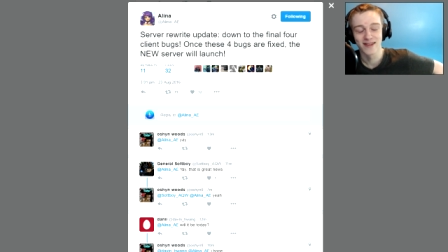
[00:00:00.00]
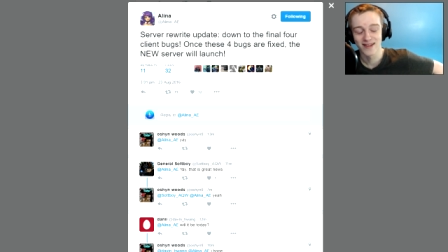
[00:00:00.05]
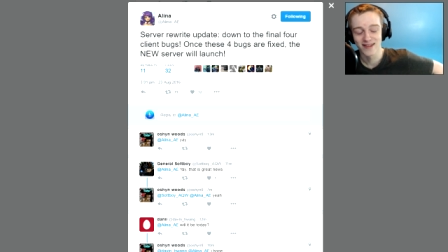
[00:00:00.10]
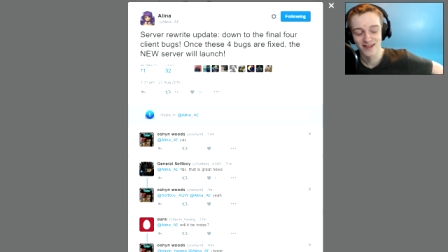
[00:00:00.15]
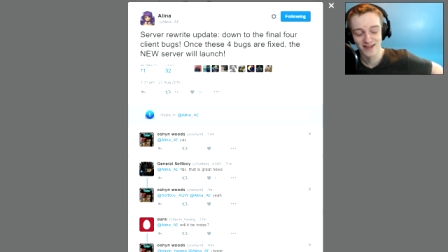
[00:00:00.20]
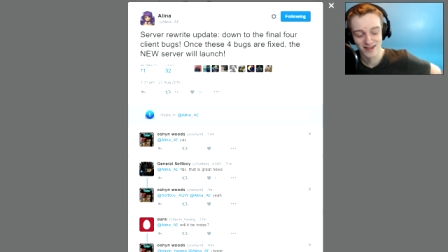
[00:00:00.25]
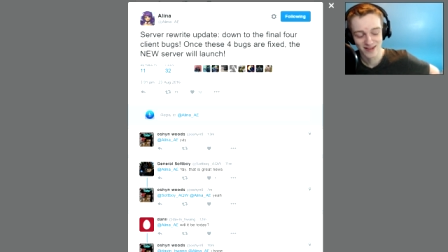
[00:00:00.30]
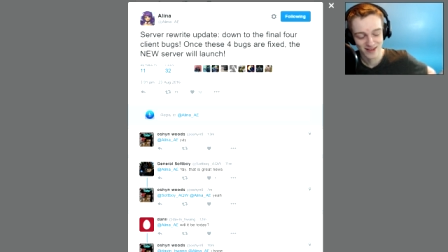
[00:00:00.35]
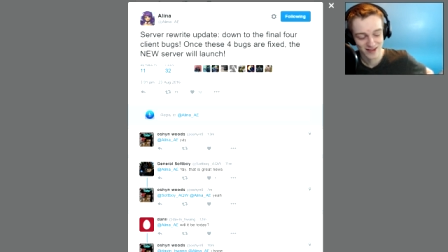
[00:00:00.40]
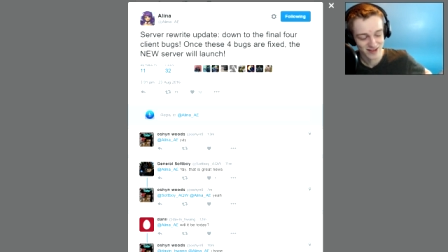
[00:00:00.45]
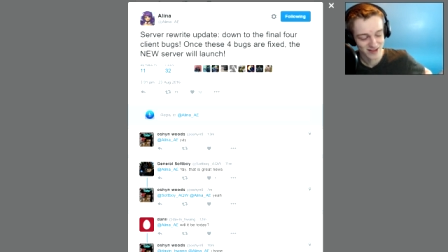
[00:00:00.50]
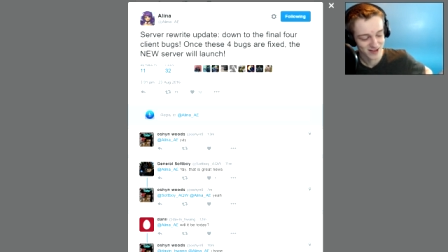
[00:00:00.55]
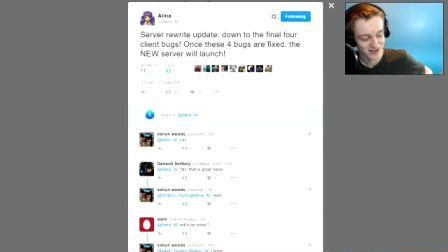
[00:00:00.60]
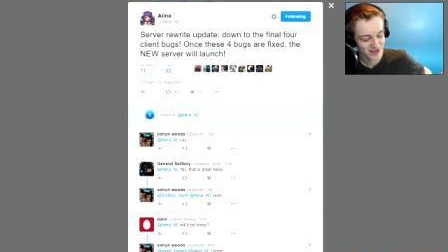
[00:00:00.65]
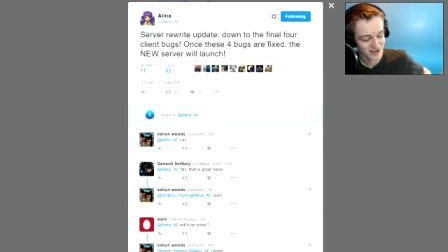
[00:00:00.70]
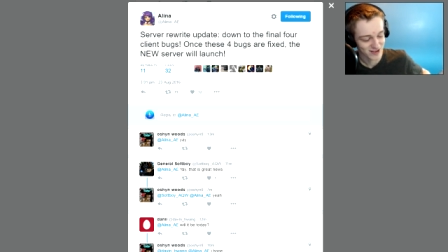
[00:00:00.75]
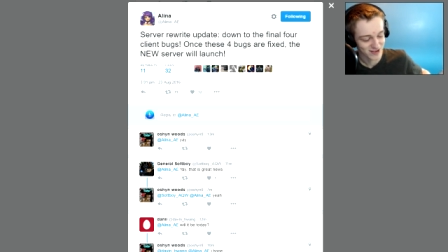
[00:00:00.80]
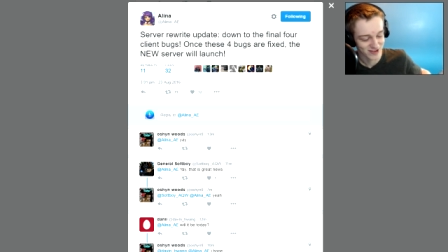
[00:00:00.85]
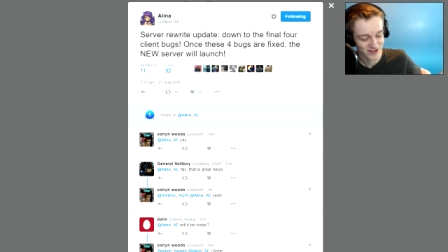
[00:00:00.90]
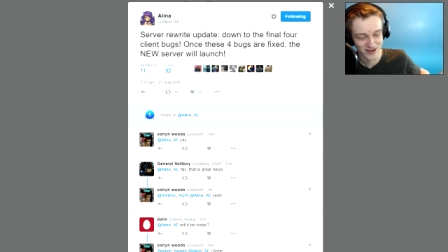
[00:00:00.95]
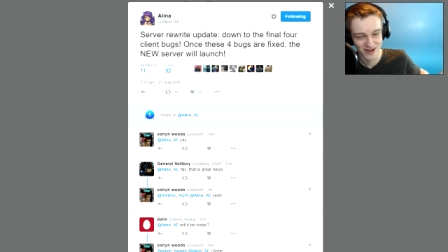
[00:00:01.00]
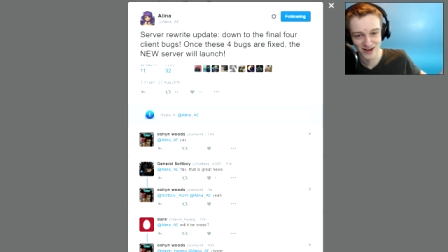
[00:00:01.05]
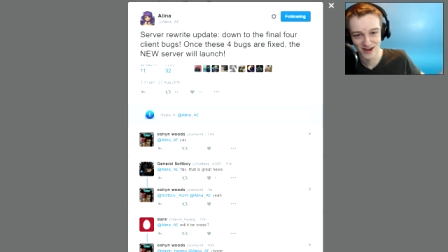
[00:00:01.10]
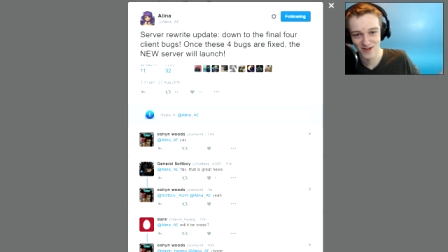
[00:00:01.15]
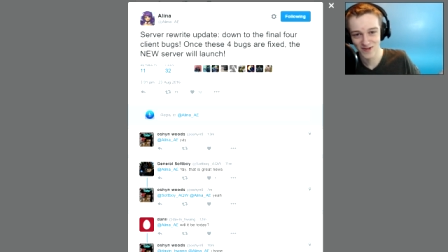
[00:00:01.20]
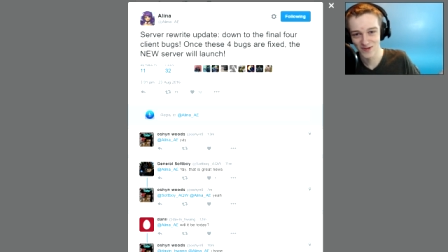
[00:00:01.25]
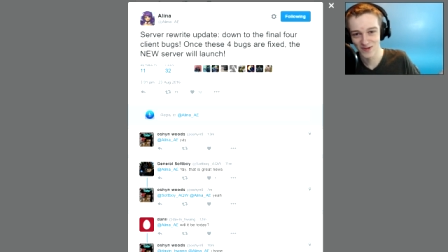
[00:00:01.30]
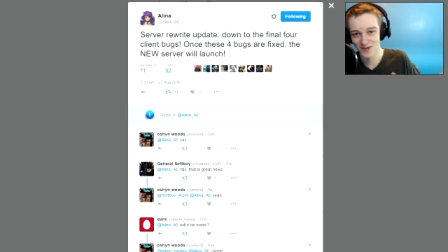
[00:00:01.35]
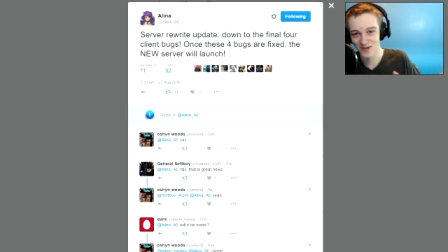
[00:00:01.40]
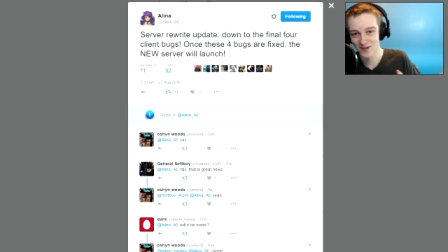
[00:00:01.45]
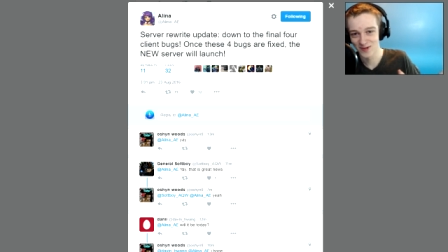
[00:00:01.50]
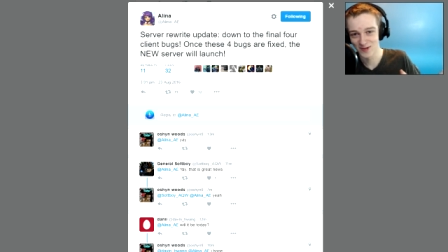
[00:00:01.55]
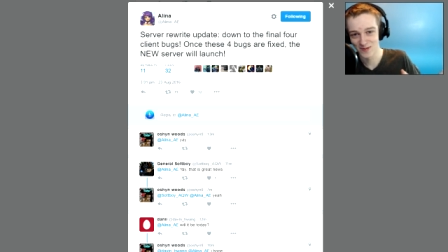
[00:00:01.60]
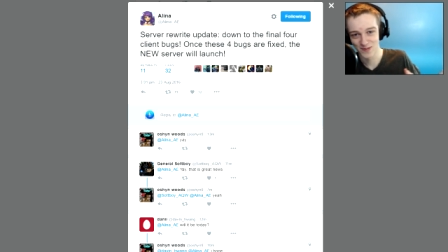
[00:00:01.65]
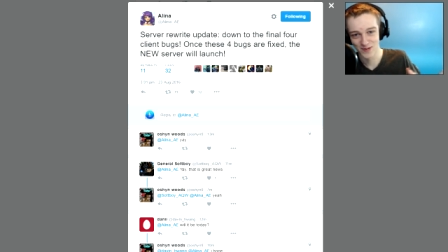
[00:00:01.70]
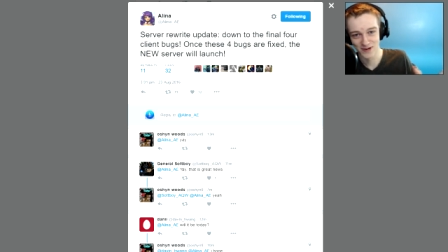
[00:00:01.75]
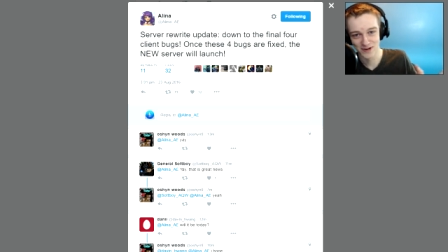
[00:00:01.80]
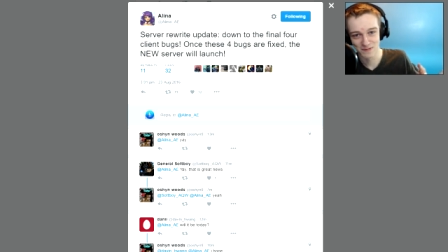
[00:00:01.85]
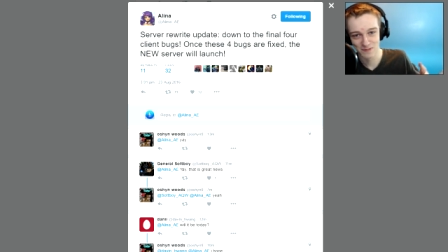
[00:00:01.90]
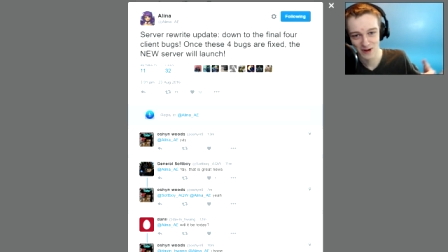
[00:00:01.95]
It's, it's just a never, it's a
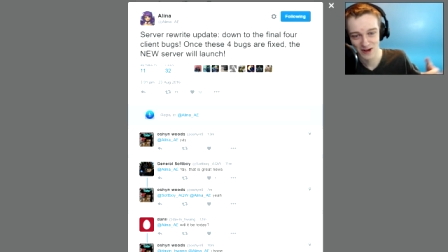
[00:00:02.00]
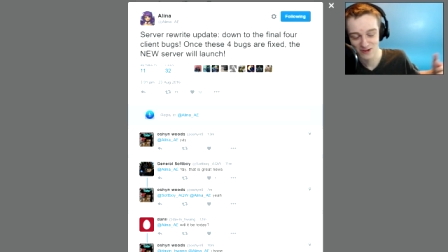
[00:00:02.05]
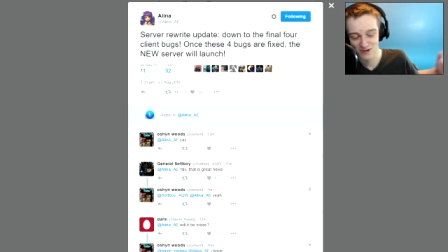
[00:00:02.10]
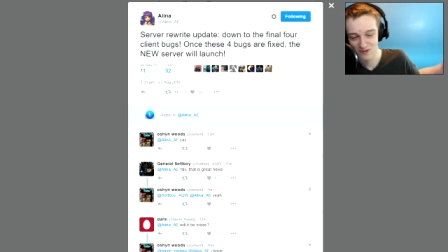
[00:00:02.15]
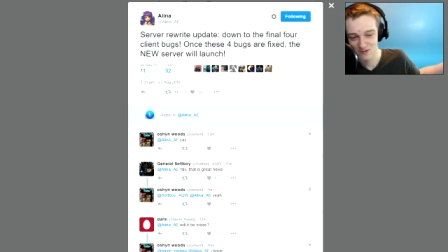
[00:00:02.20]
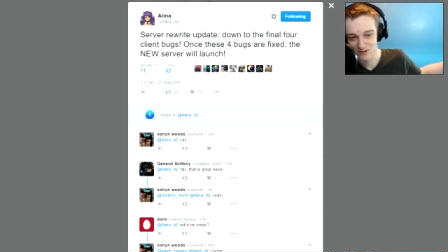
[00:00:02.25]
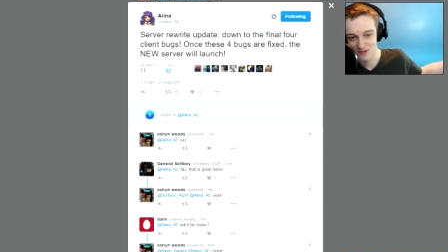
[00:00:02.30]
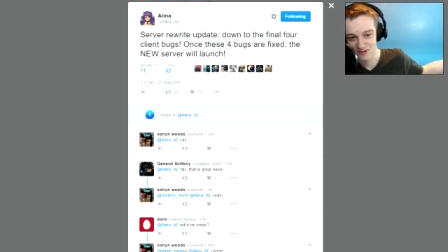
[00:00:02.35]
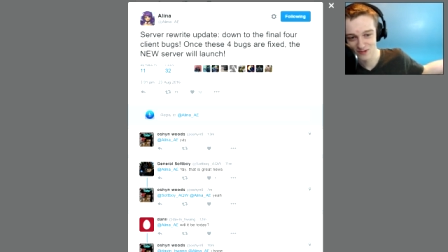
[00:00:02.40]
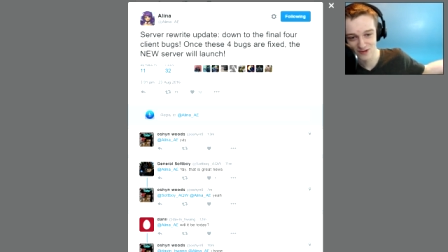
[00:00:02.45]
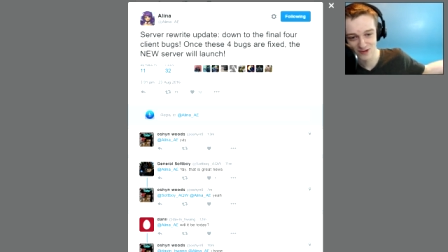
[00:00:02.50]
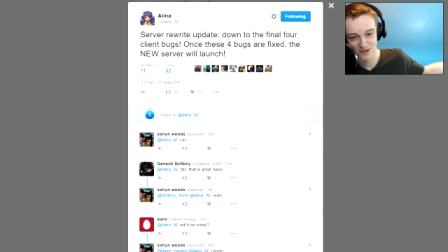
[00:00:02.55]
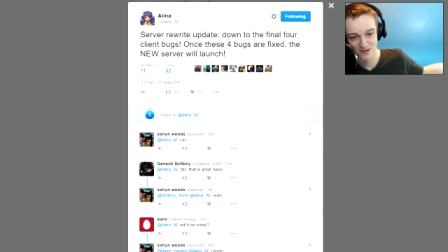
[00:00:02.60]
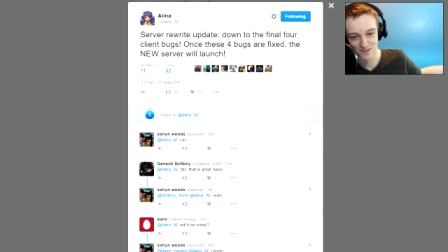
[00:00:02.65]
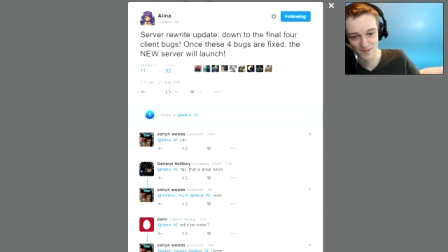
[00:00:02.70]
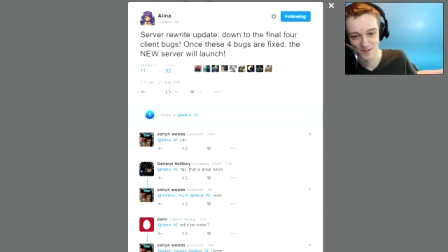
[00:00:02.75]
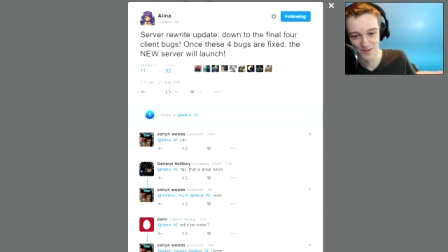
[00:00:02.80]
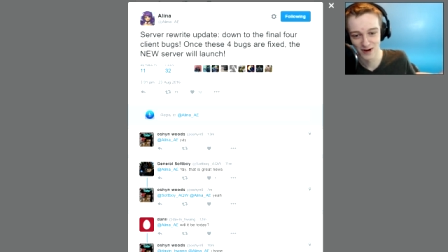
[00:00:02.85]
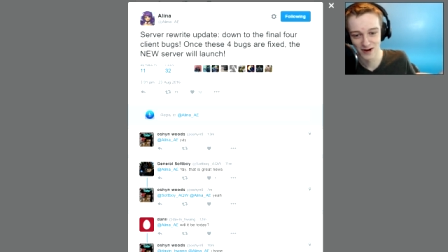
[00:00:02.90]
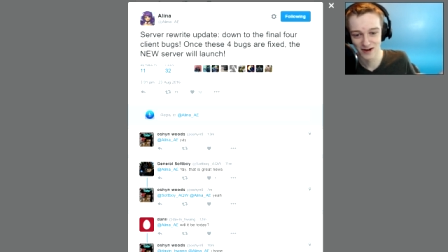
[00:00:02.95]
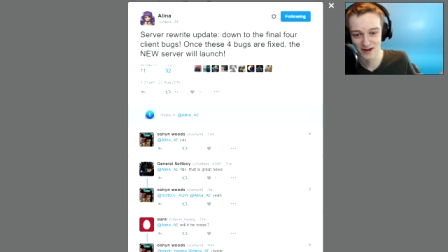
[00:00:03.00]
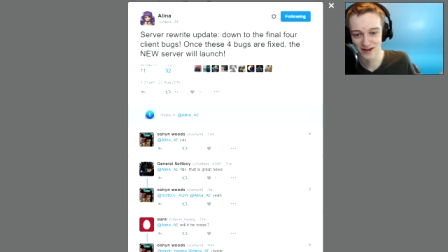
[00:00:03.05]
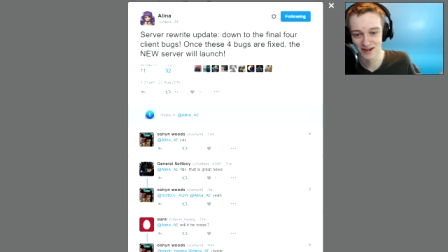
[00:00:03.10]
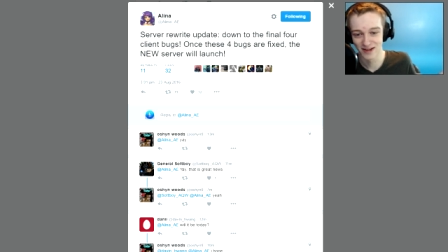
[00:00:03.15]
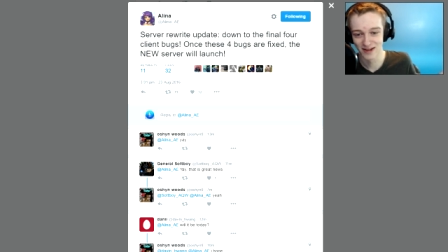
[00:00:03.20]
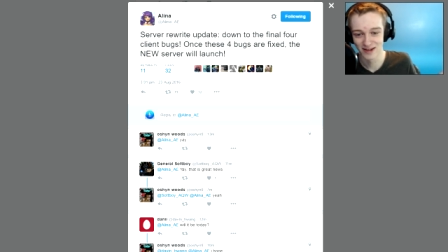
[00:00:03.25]
perpetual just bug,